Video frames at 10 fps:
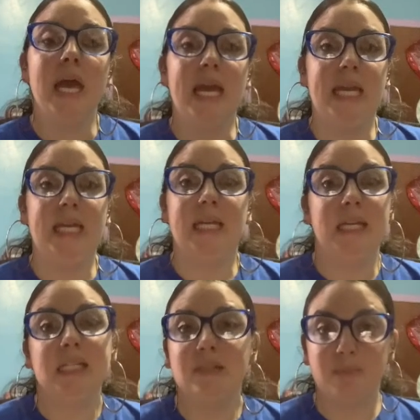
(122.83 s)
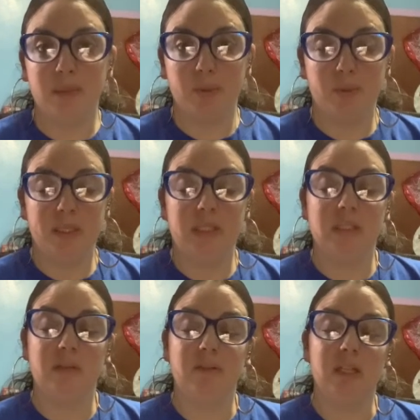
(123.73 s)
in his memory and
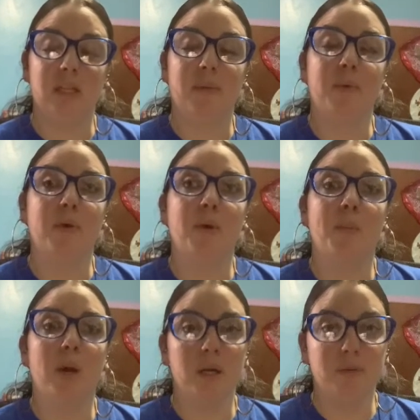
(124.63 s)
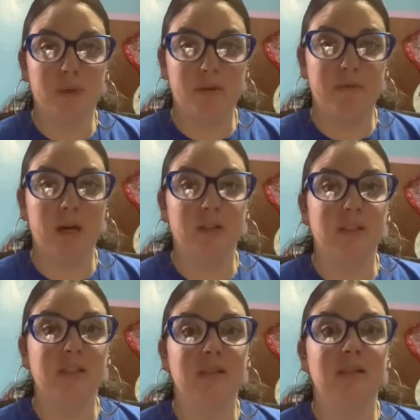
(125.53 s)
stuff like that. But part of my
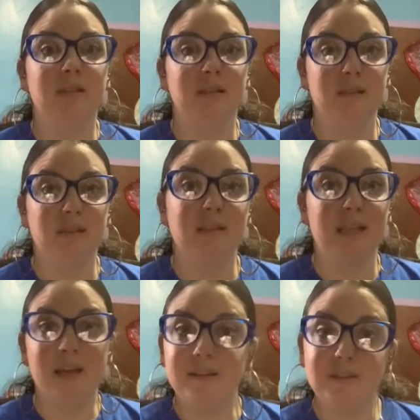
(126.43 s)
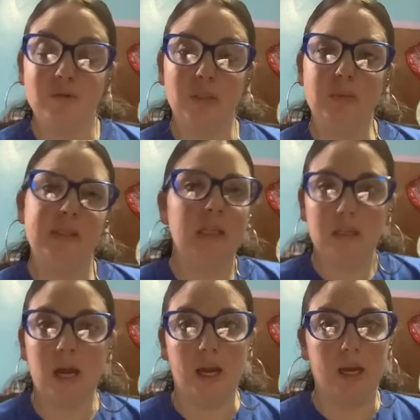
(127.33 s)
father's death story was he
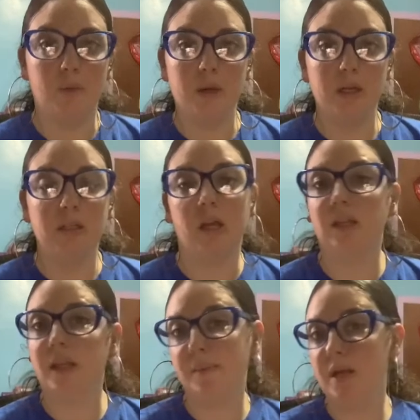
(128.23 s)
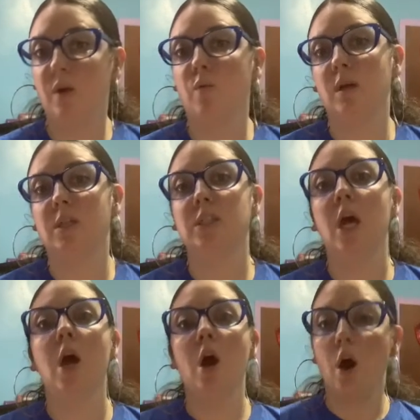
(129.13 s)
died at work. Like, that man worked
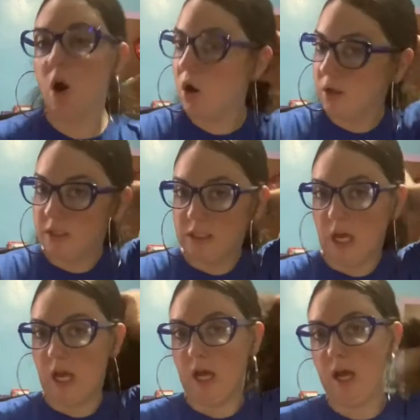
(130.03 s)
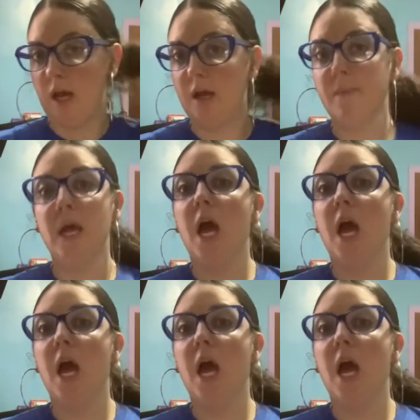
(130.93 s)
all the time.